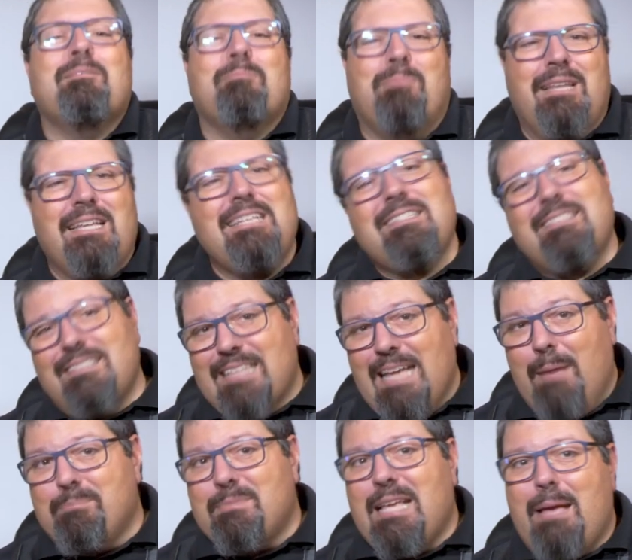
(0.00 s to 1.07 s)
Please
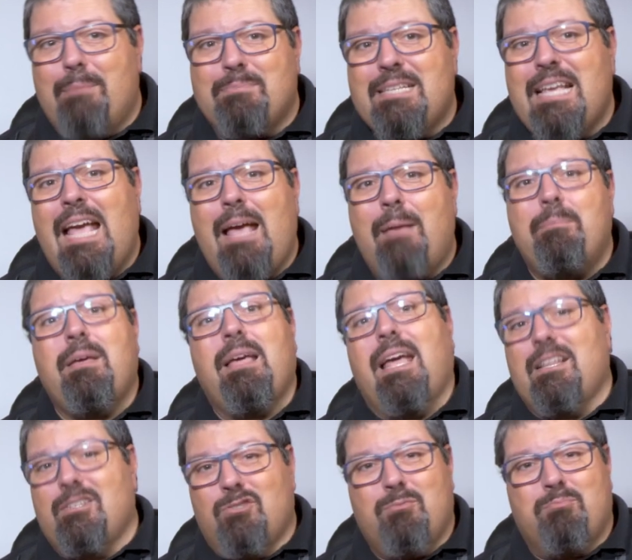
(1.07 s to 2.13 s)
tap, tap, tap
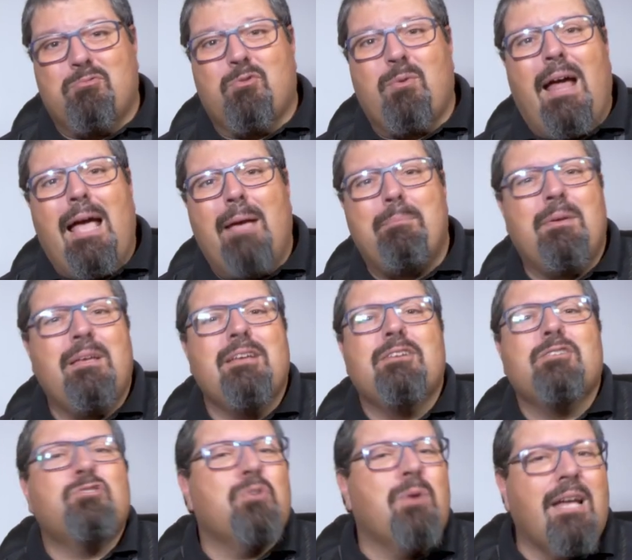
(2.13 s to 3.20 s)
and subscribe
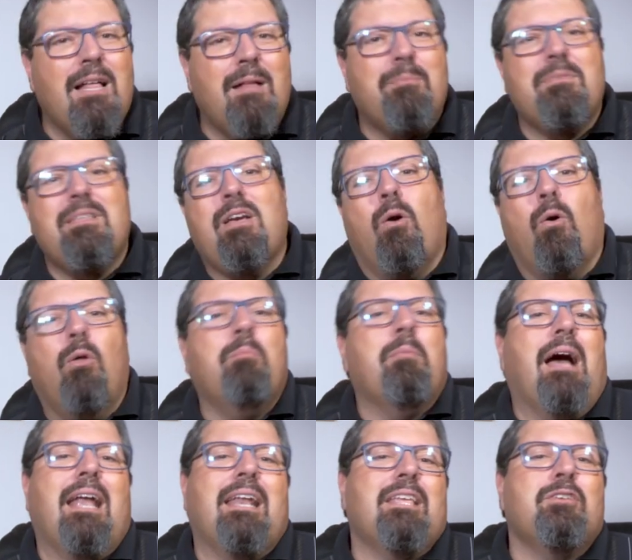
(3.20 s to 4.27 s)
to help the
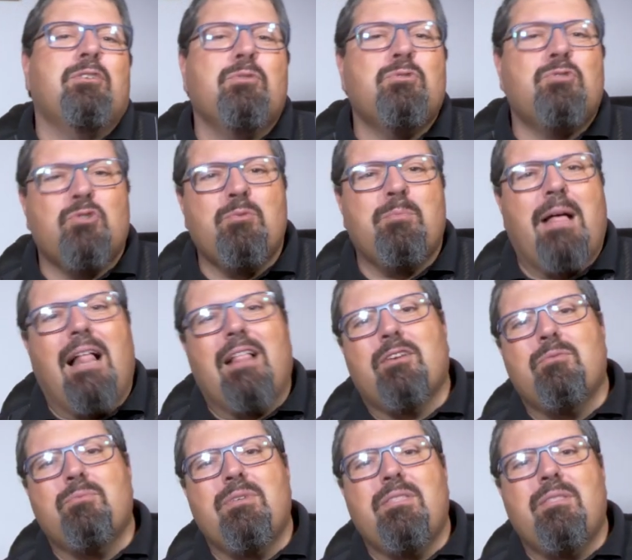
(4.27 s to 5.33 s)
almighty YouTube
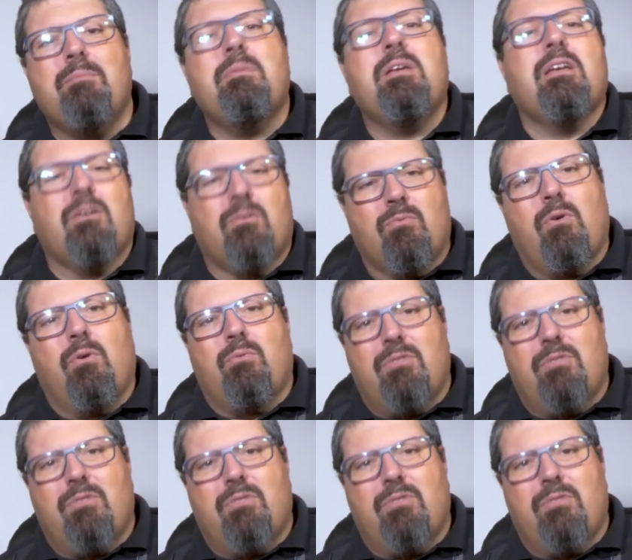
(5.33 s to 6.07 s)
algorithm grow